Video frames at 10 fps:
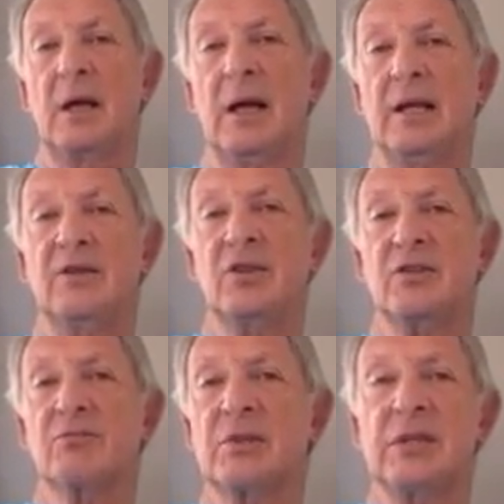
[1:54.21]
And
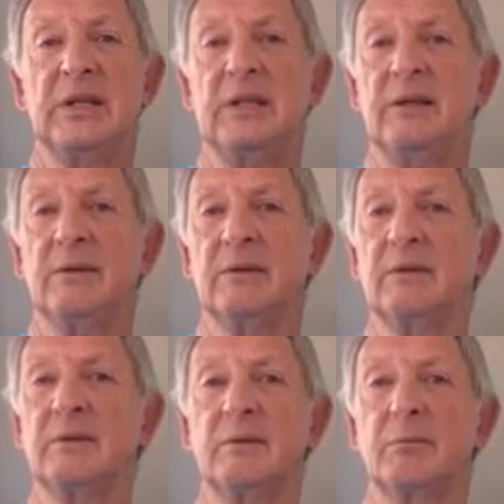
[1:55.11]
just really
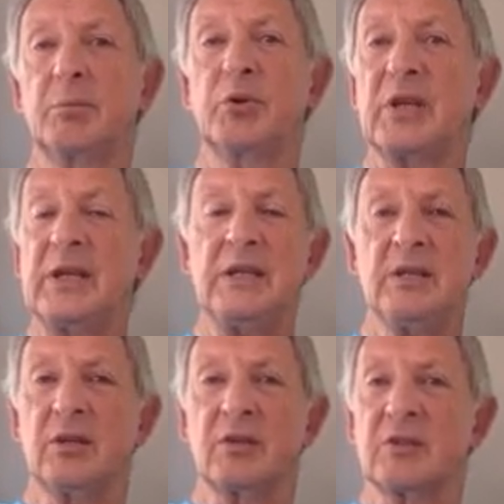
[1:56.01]
put the
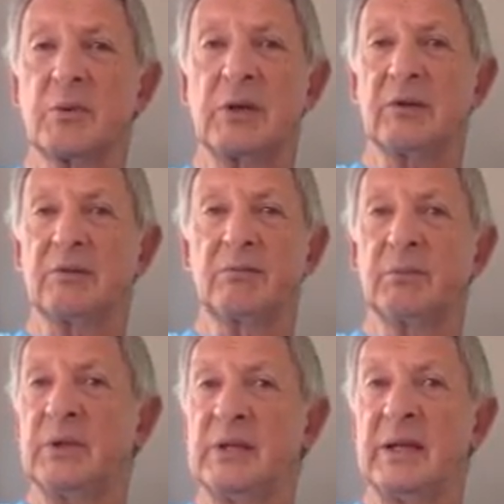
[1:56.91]
heating on as well
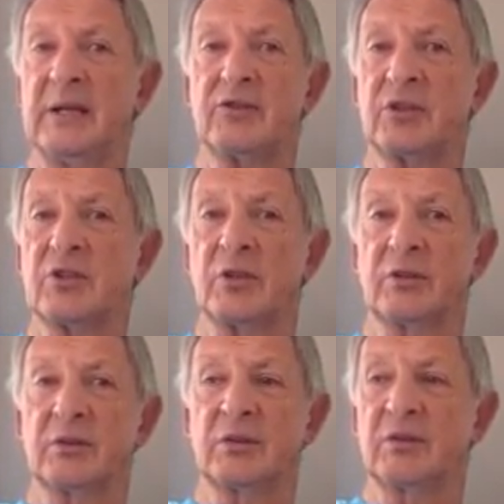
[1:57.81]
when the electric's
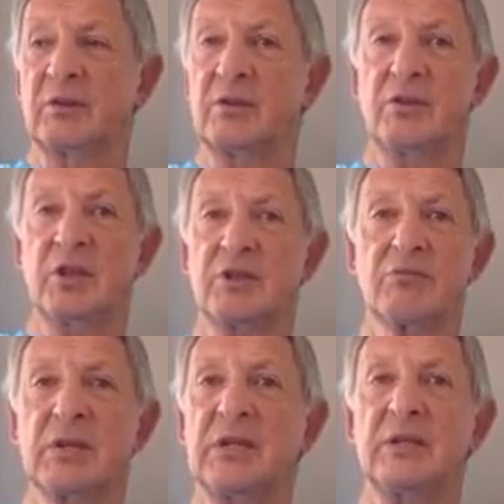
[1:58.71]
on, just
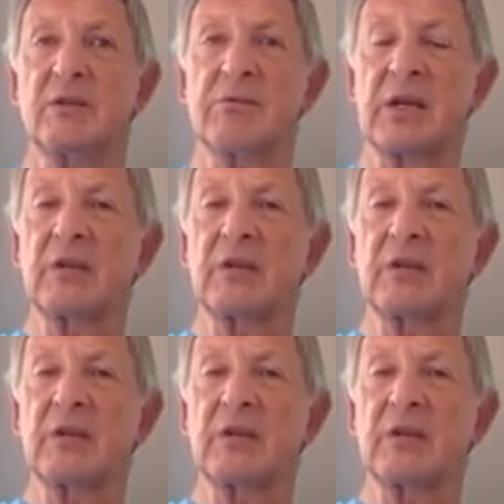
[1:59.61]
really to run